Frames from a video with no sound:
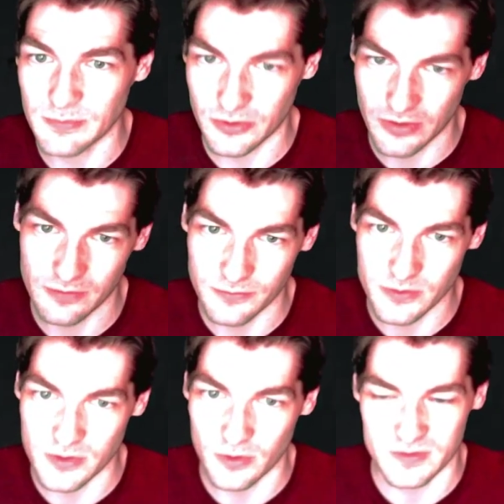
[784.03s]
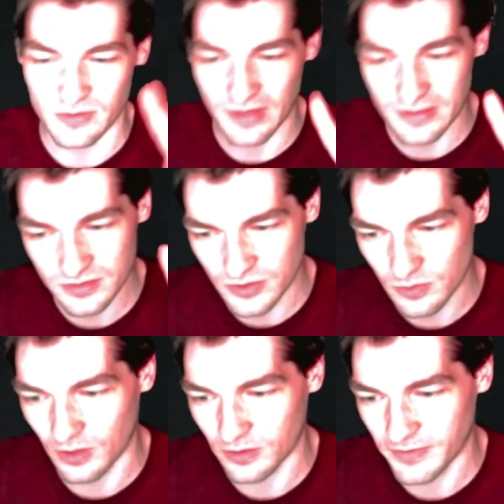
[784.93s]
create a food token. So that's 2
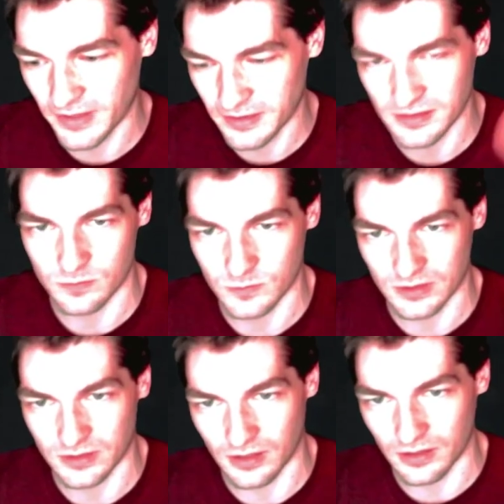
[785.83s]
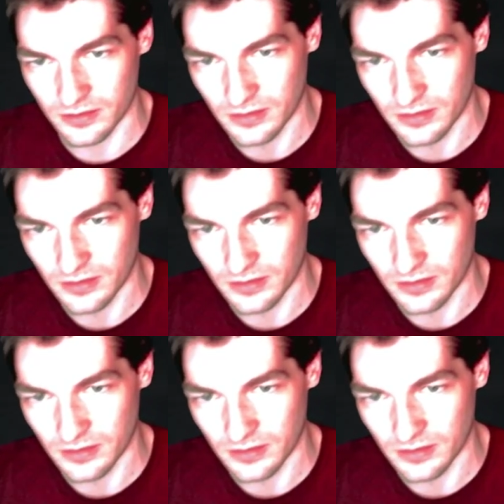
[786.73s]
artifacts in 1 card.